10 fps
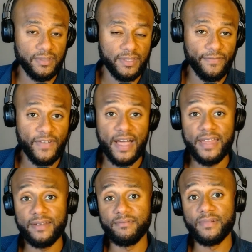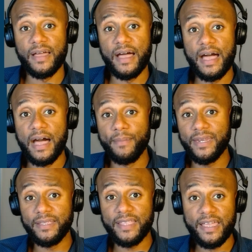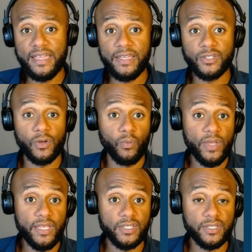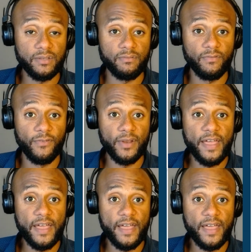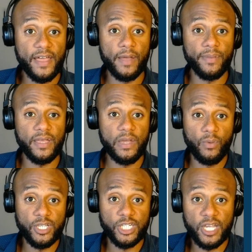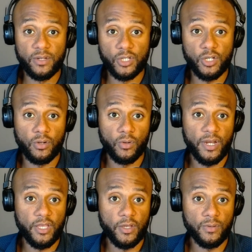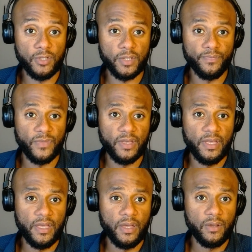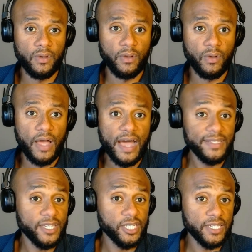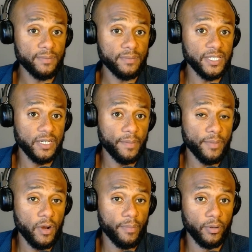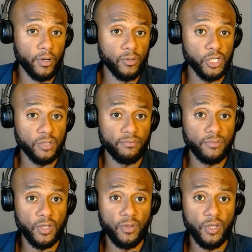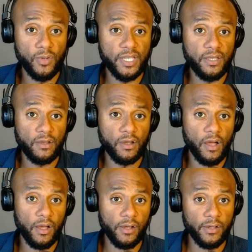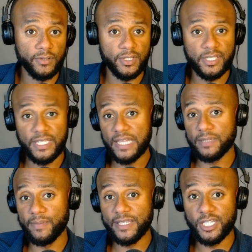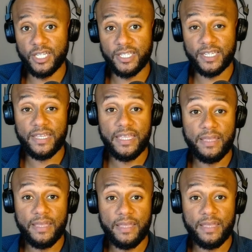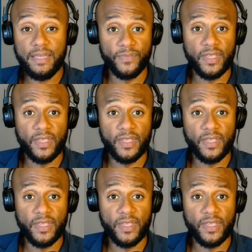Define how many days or weeks for that follow-up and which channels you're going to use. I suggest mixing up your approach, so using calls, text messages, and emails.